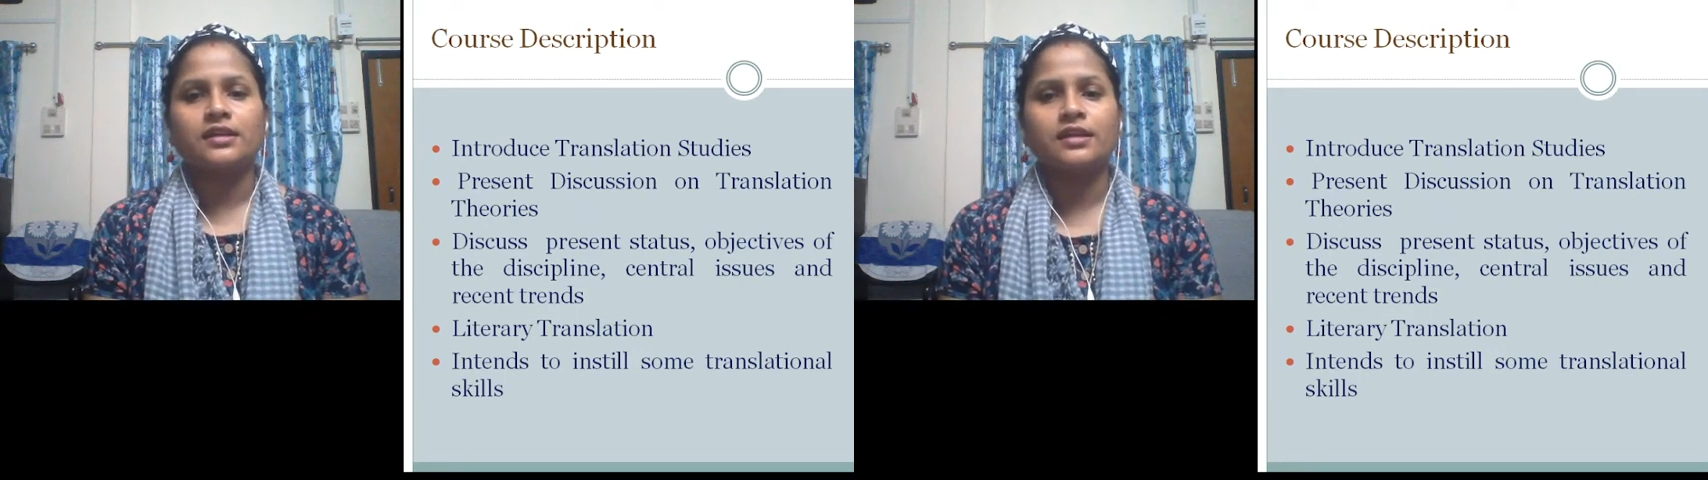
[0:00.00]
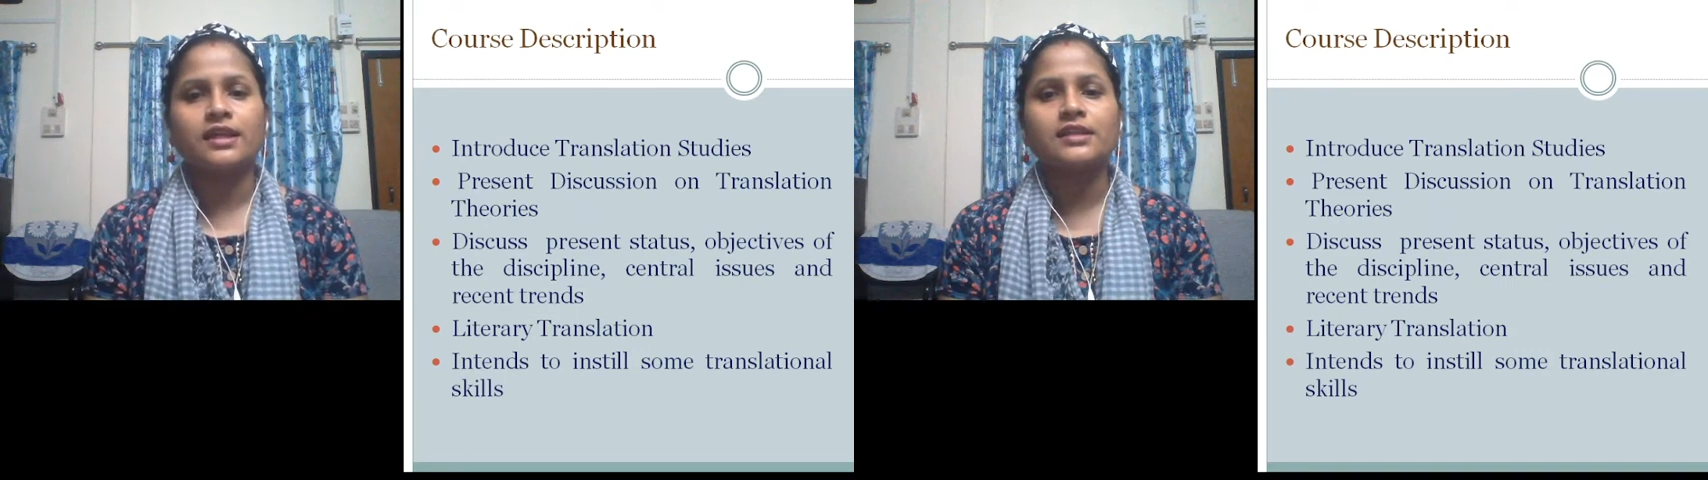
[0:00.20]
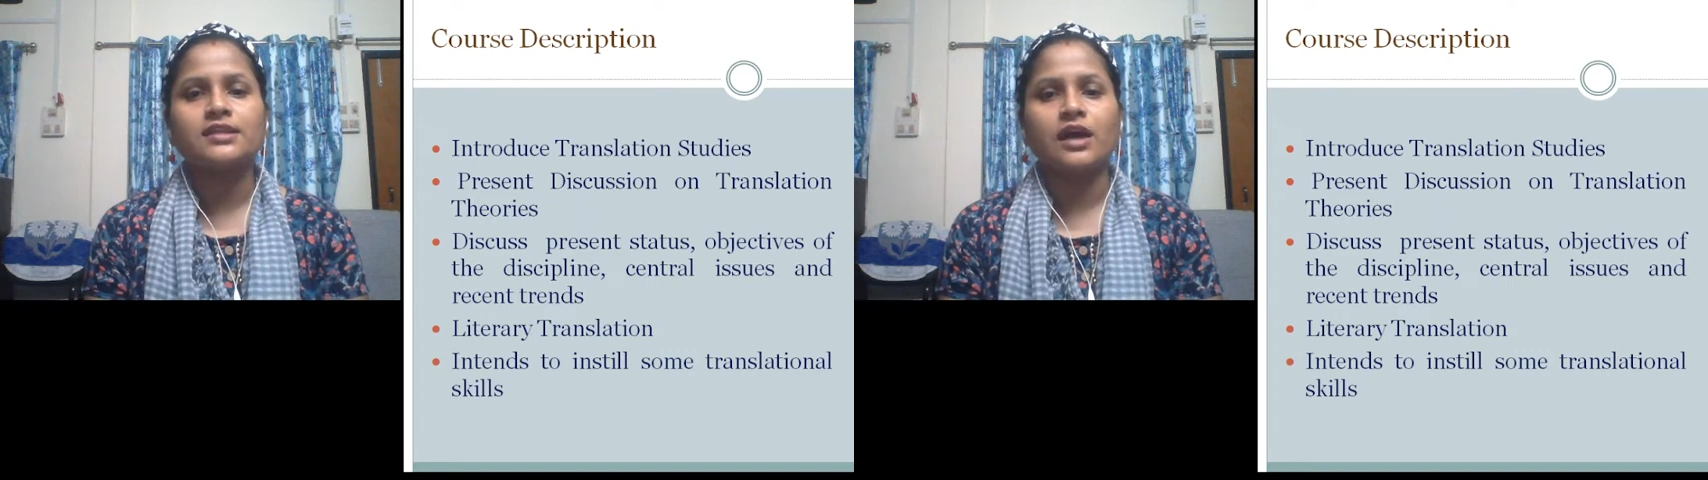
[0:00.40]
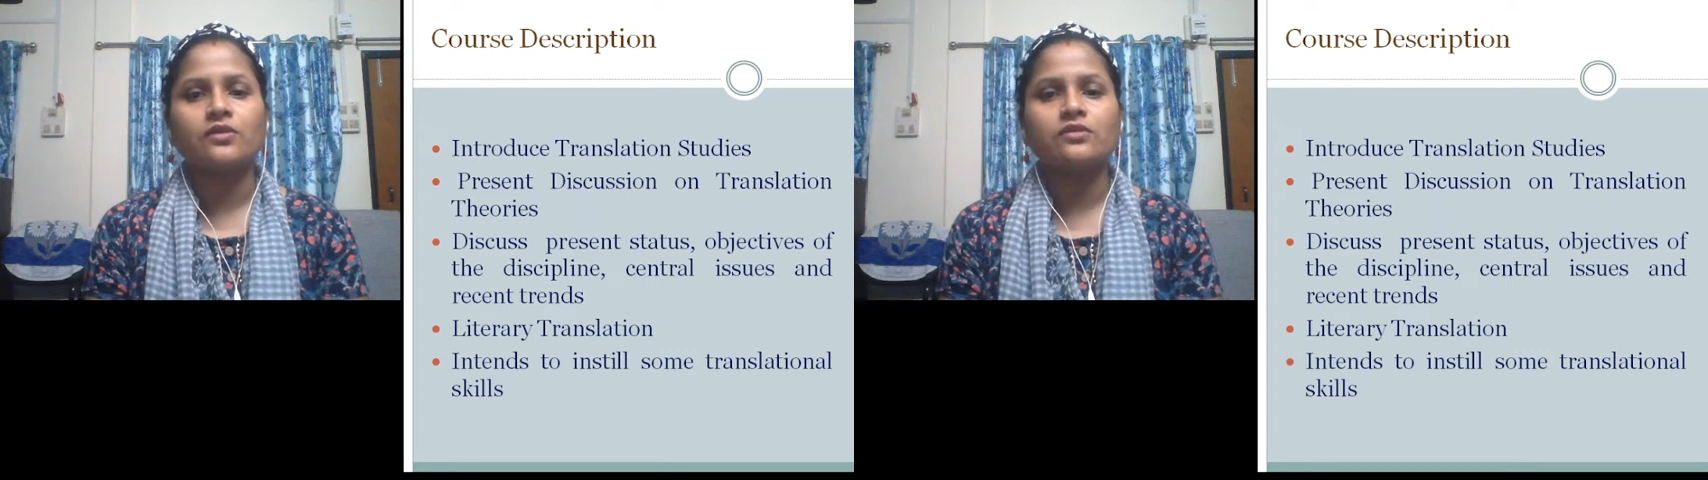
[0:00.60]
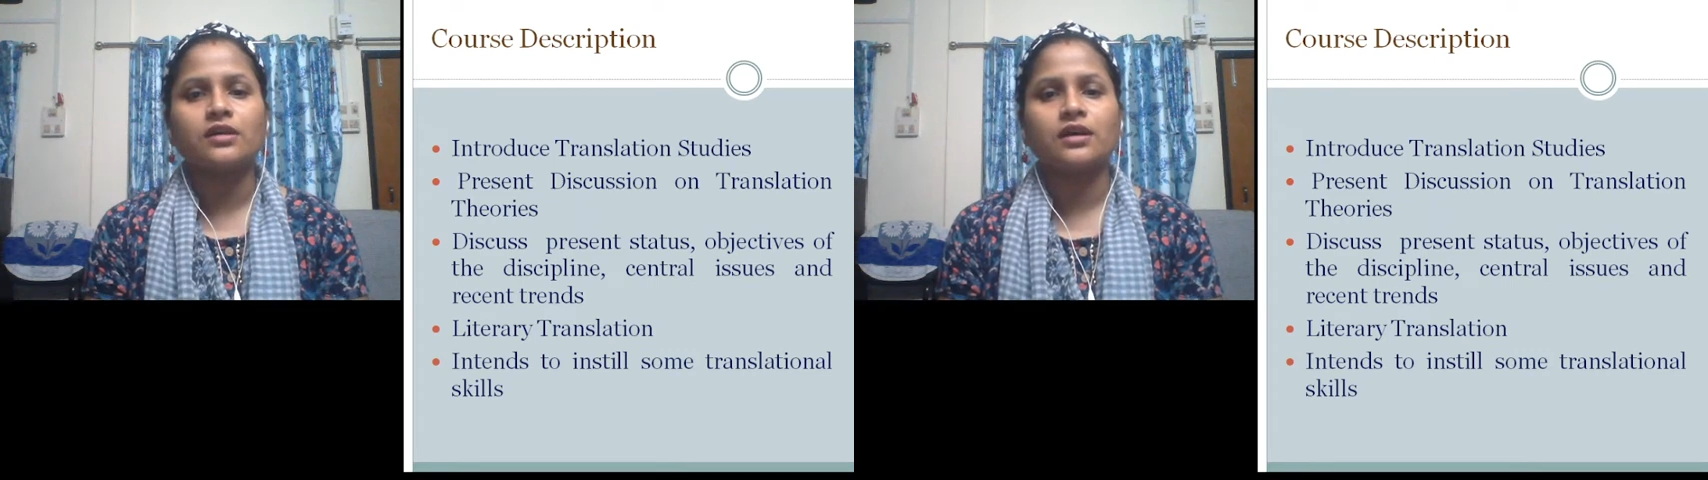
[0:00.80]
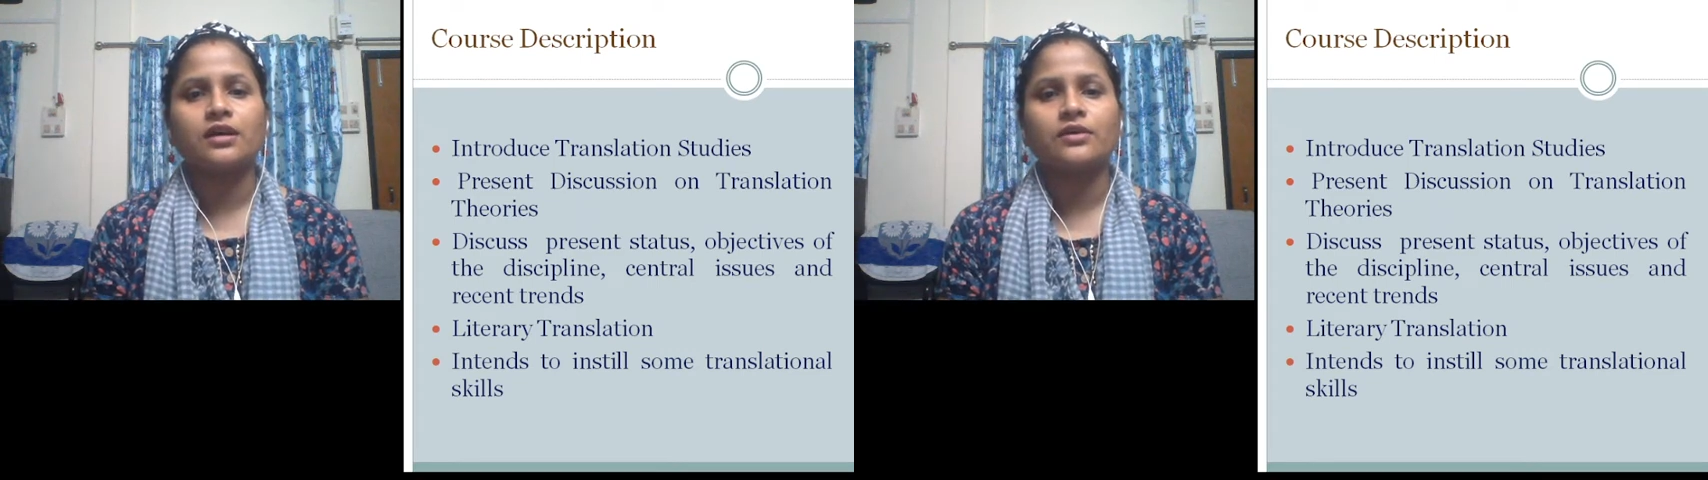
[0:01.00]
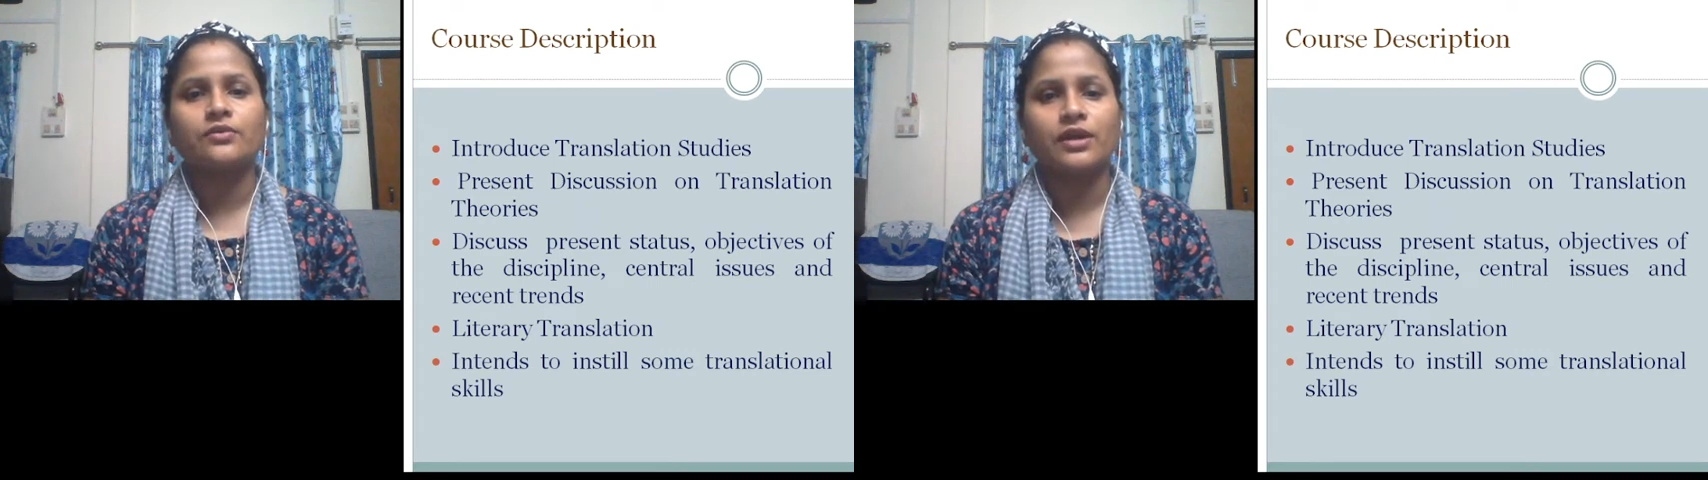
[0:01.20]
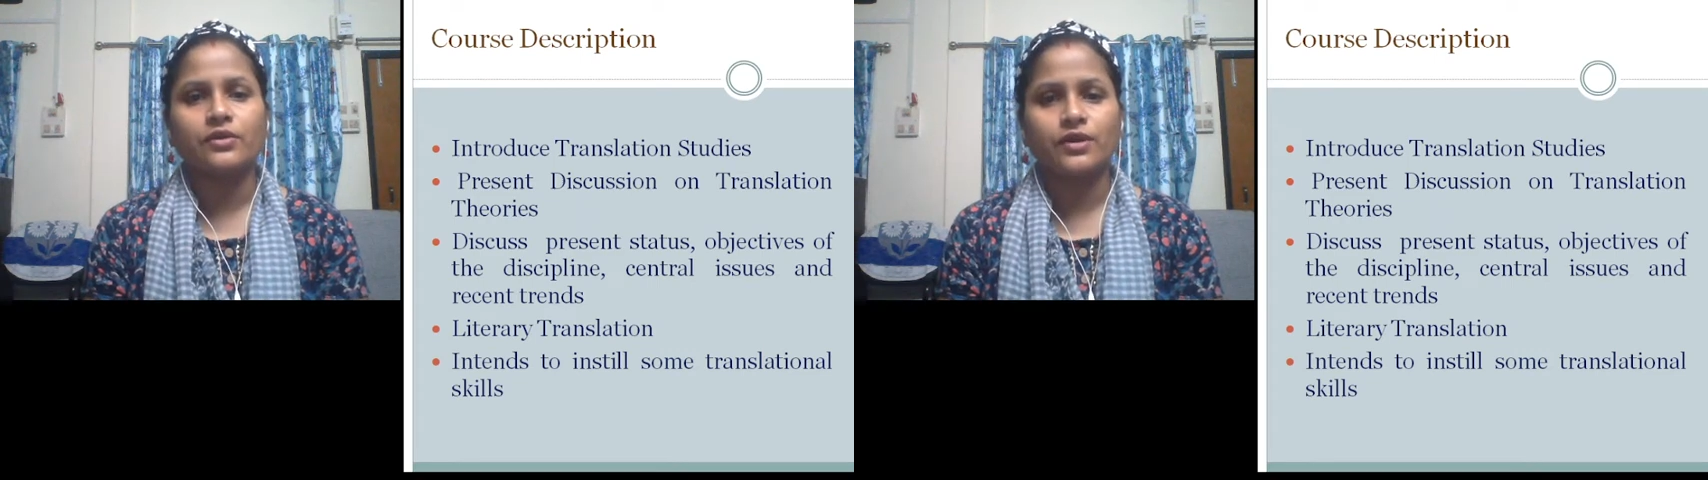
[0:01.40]
that's how
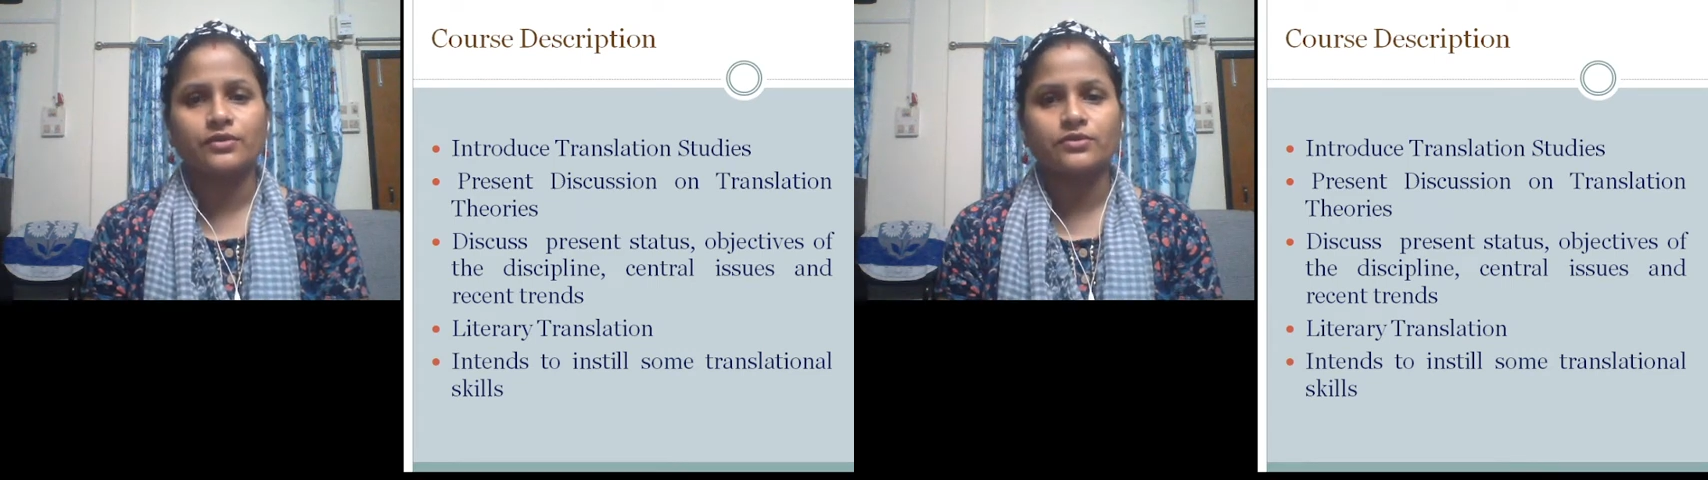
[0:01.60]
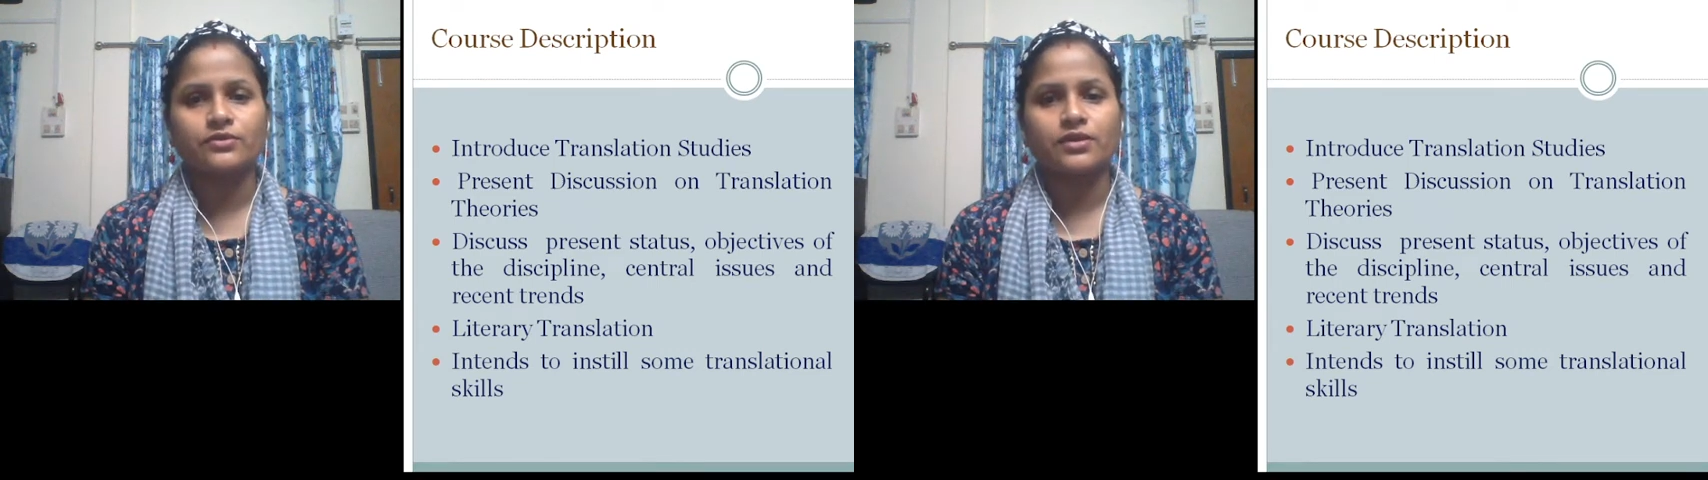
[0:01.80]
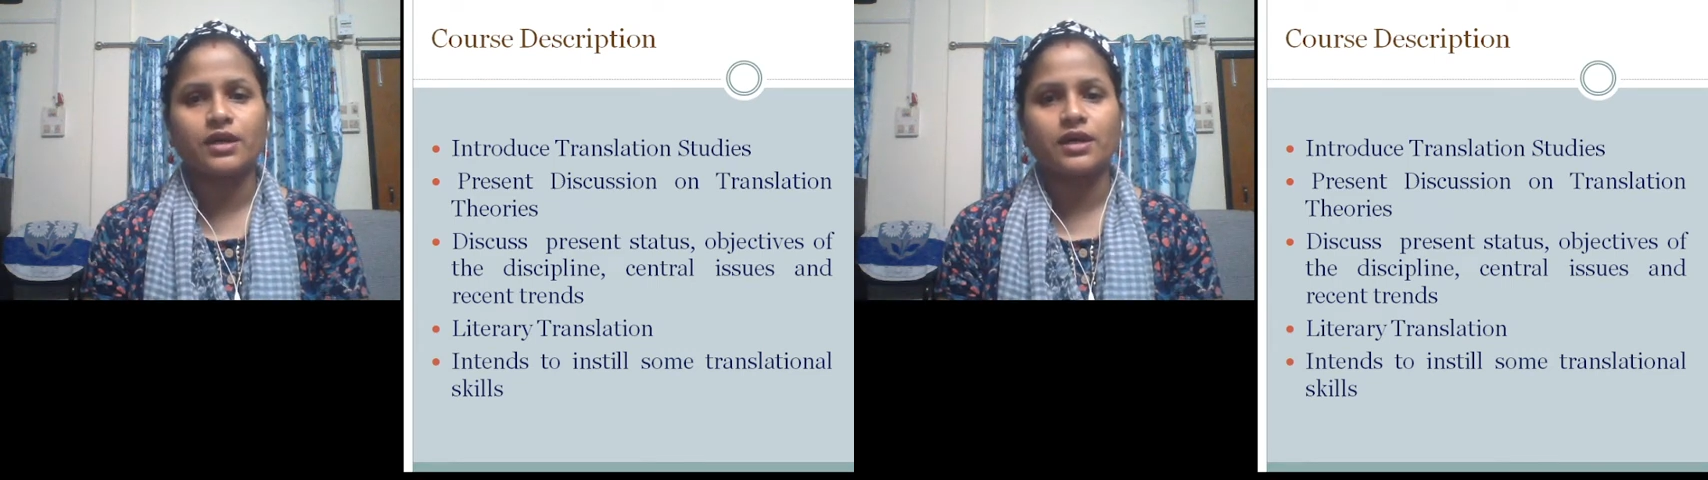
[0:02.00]
we are going to